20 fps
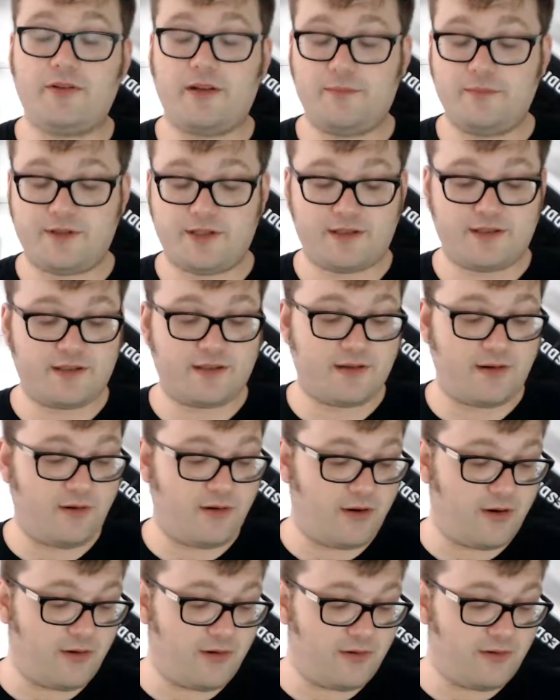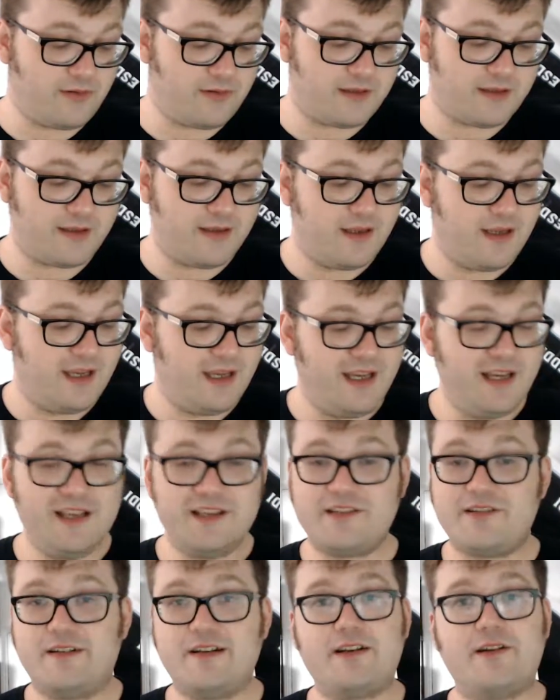just so old,
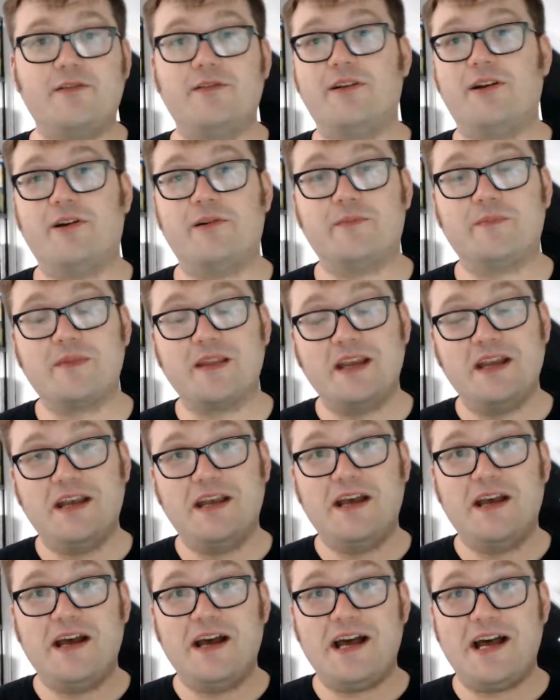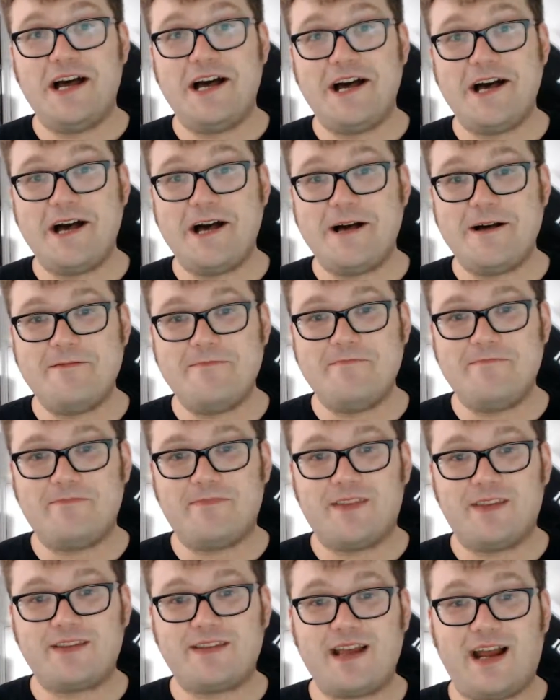so I don't know.
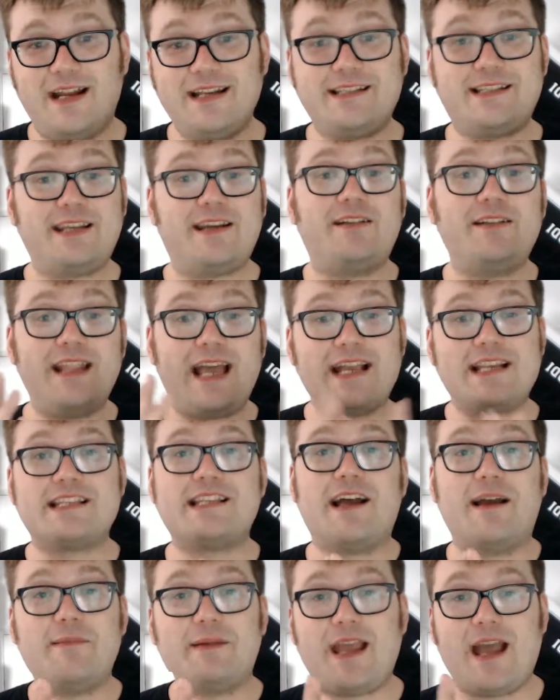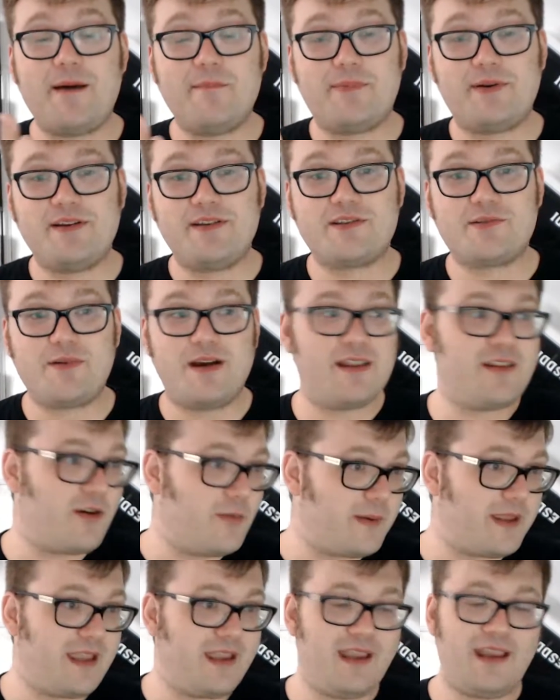So until next time, campers, where there'll
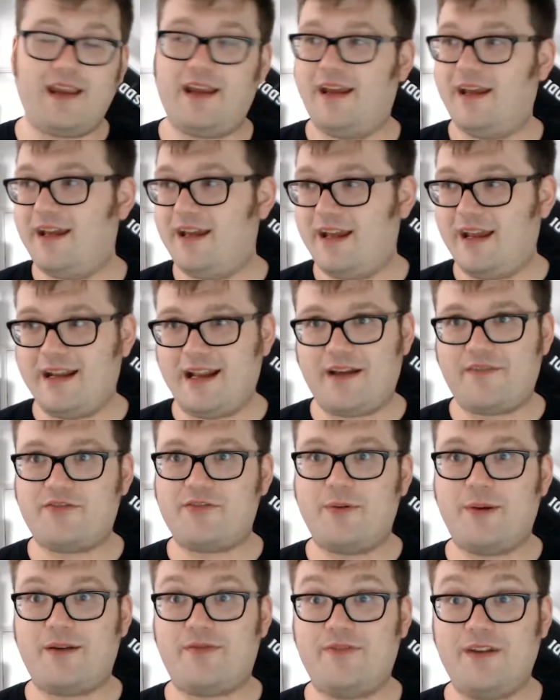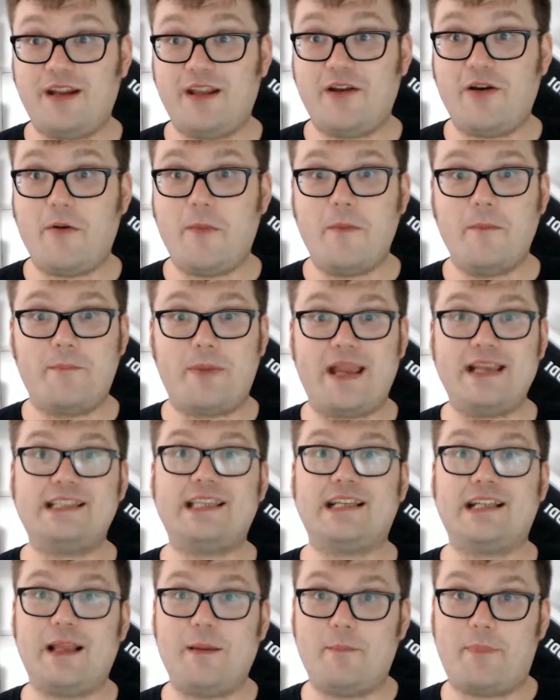be an aftermath video
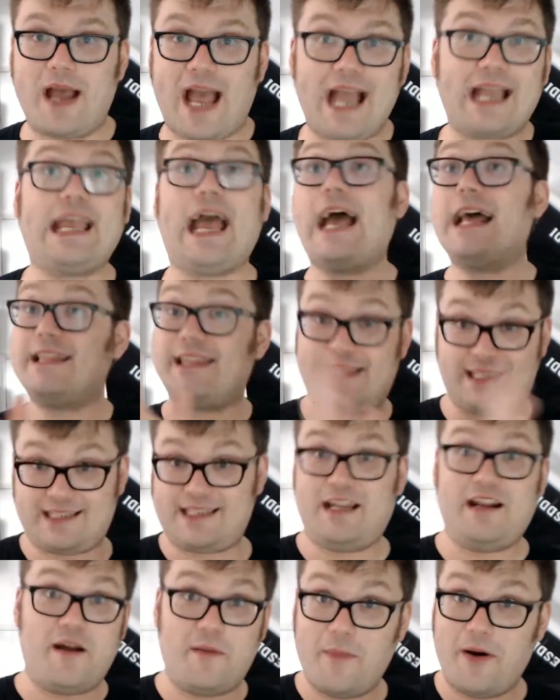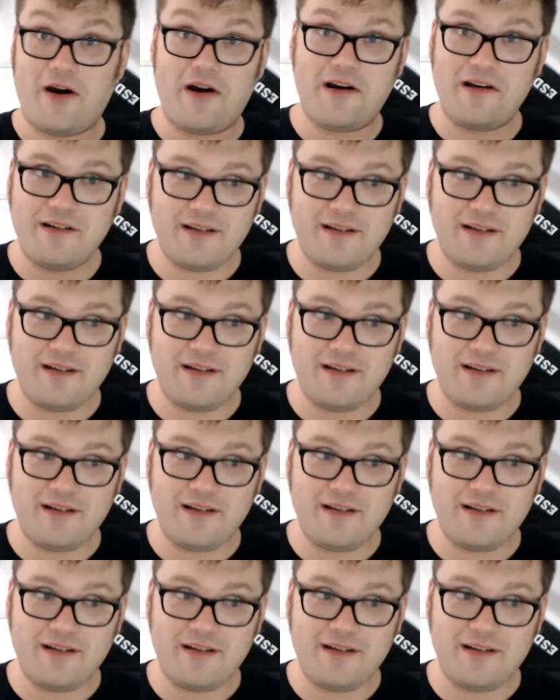basically back at the cinema.